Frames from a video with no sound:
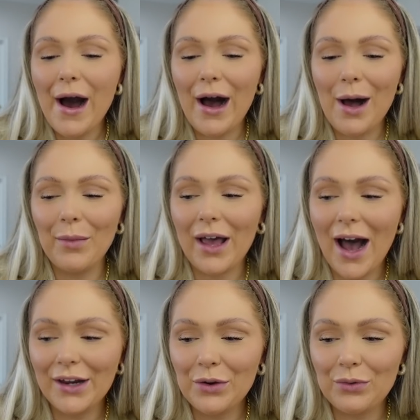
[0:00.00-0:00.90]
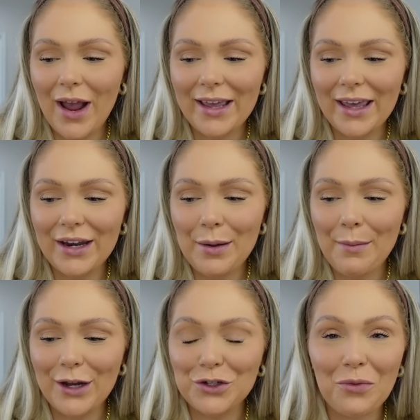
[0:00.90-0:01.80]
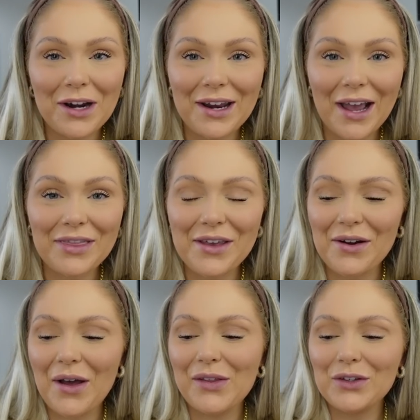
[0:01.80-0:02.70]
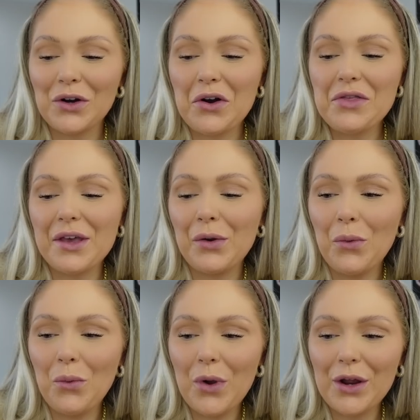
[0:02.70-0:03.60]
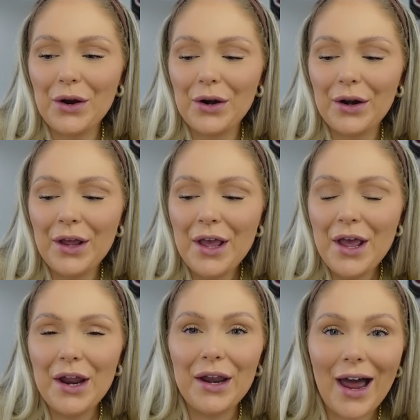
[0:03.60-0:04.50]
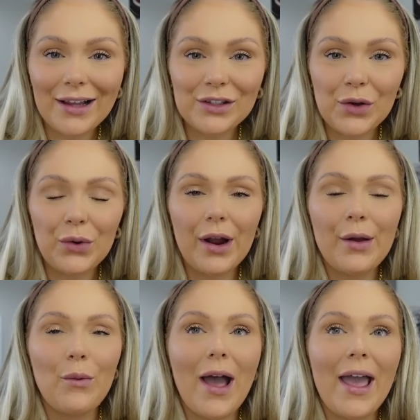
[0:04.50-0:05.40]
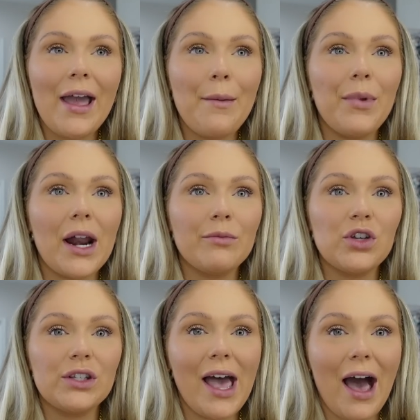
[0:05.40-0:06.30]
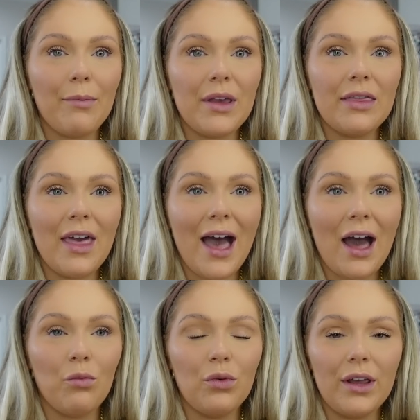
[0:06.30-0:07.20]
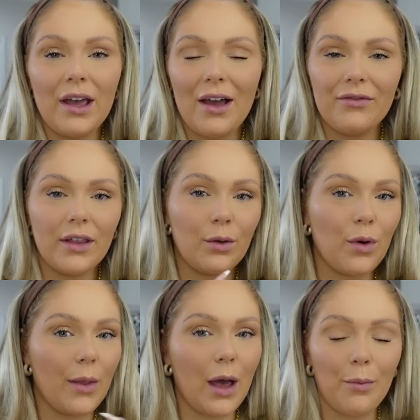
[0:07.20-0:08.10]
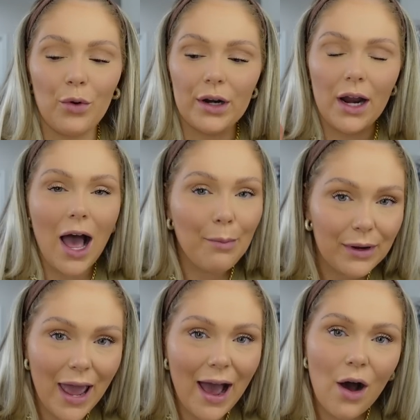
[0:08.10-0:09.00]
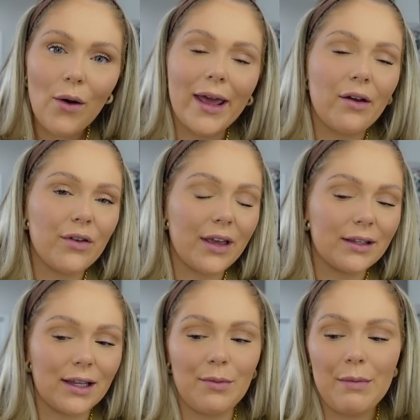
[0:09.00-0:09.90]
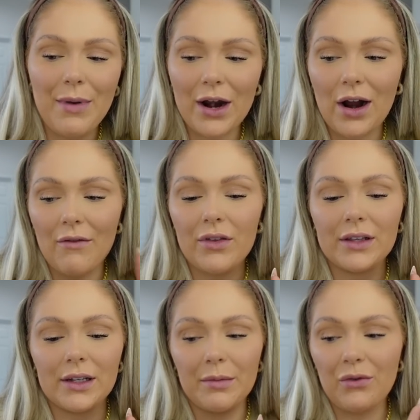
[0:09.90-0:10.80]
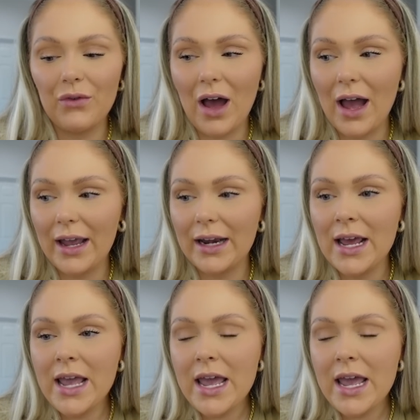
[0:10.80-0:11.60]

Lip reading: Kind of rang in my 29th year on this earth in a weird, not so great way, but I'm just happy that I feel like we're on the upward and up now and everything is gonna be better. Everything's gonna be fine.